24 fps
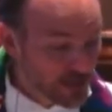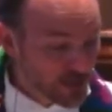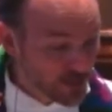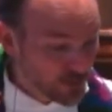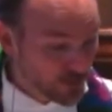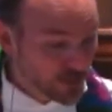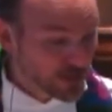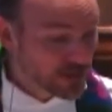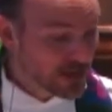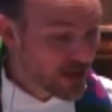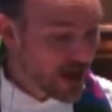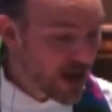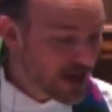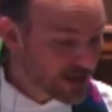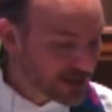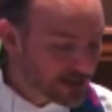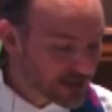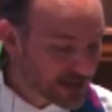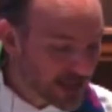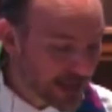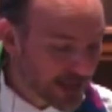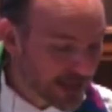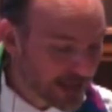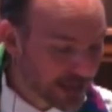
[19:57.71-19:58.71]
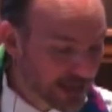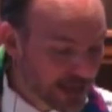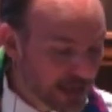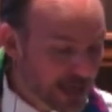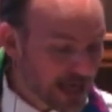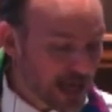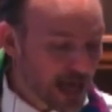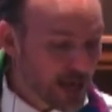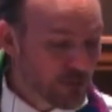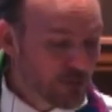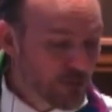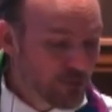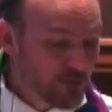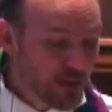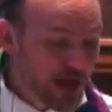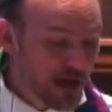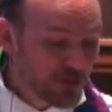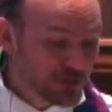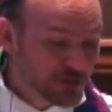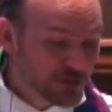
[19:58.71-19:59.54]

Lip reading: with God saying, I'm about to